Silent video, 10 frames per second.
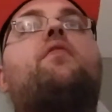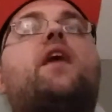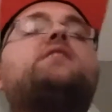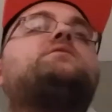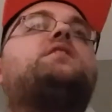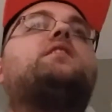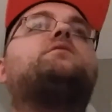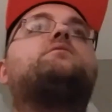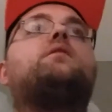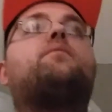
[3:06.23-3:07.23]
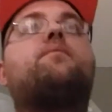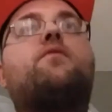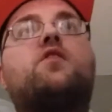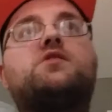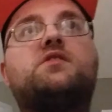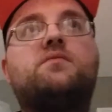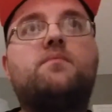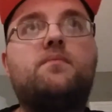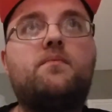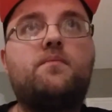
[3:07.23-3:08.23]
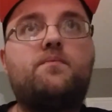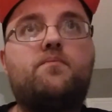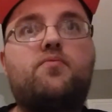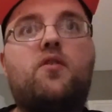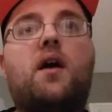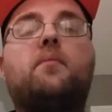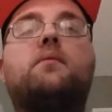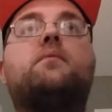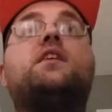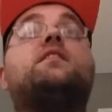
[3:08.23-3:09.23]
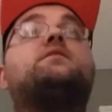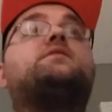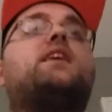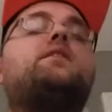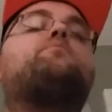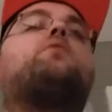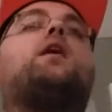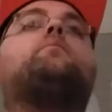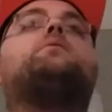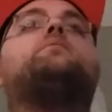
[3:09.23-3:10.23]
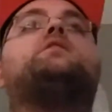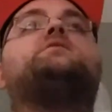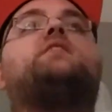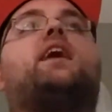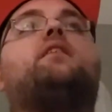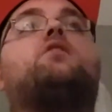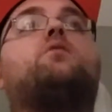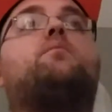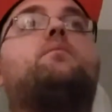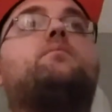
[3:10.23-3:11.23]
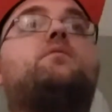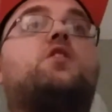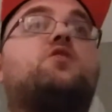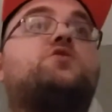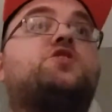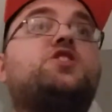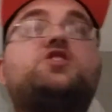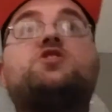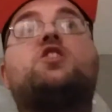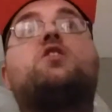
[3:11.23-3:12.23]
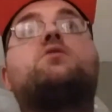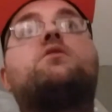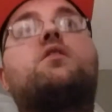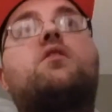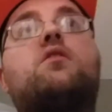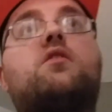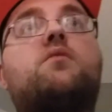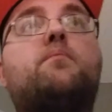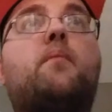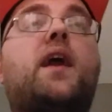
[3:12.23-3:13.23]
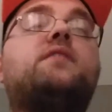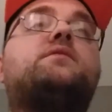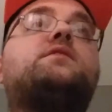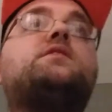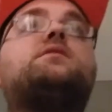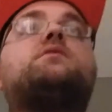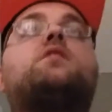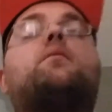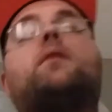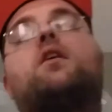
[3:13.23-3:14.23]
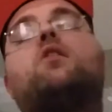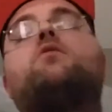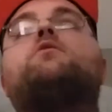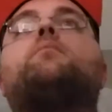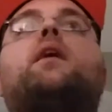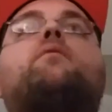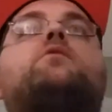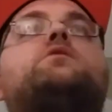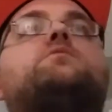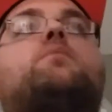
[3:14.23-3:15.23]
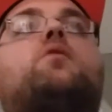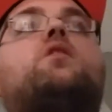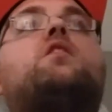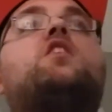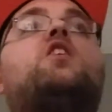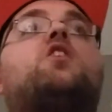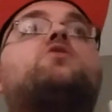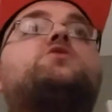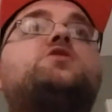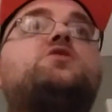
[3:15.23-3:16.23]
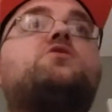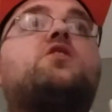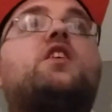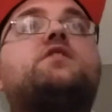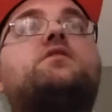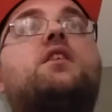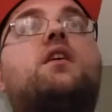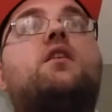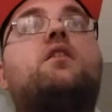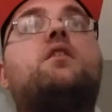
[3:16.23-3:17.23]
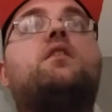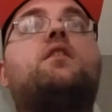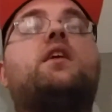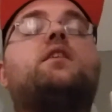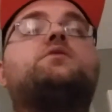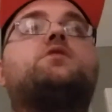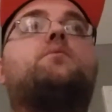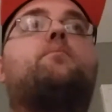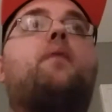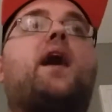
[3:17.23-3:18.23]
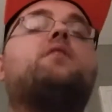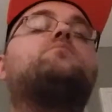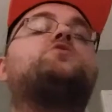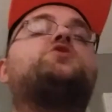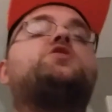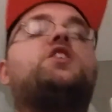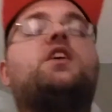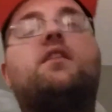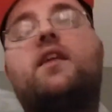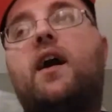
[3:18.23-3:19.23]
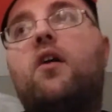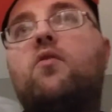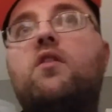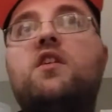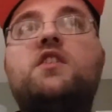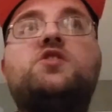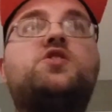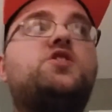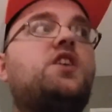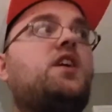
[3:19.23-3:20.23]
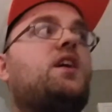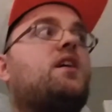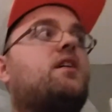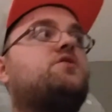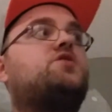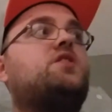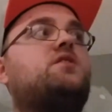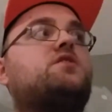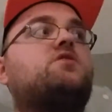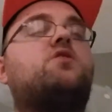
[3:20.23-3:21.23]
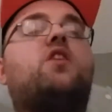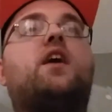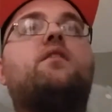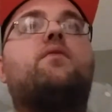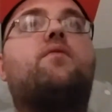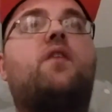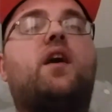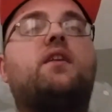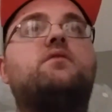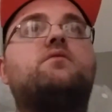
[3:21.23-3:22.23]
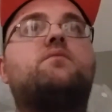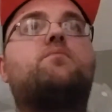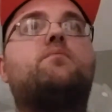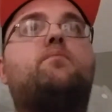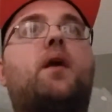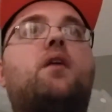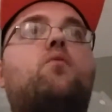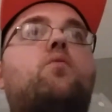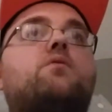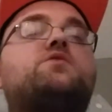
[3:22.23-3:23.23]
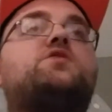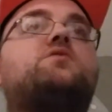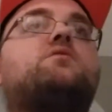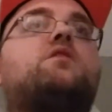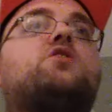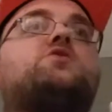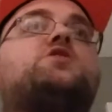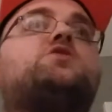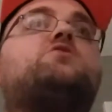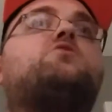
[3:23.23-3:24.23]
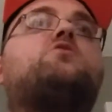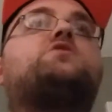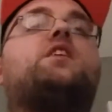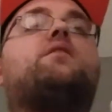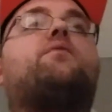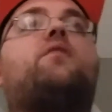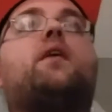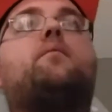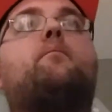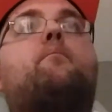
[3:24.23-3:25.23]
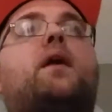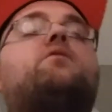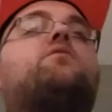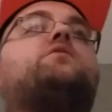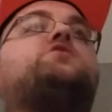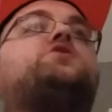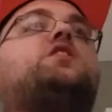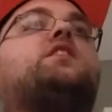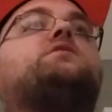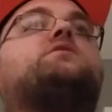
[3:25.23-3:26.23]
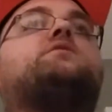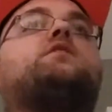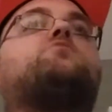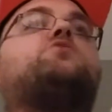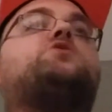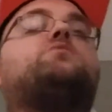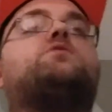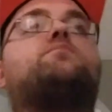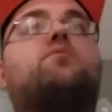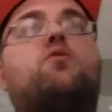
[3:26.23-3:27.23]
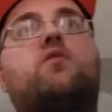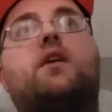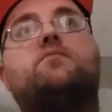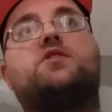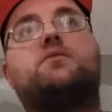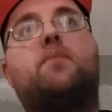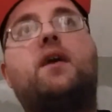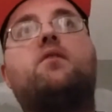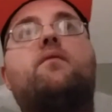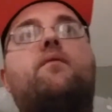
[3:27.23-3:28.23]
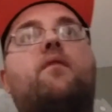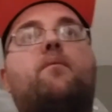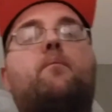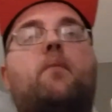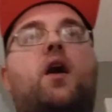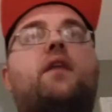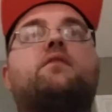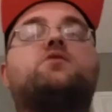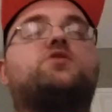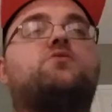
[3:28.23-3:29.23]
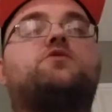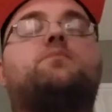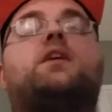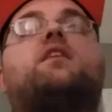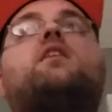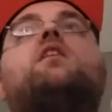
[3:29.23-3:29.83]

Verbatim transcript: That's the end of the first problem. The second problem is that her her sister, the maid sister, I'm gonna call her the maid for this point. Her sister is a is a battle machine. Now she she doesn't know how to fight. She, her sister knows how to fight better than she is, because that's what she was programmed. She's a battle bot, or so to speak.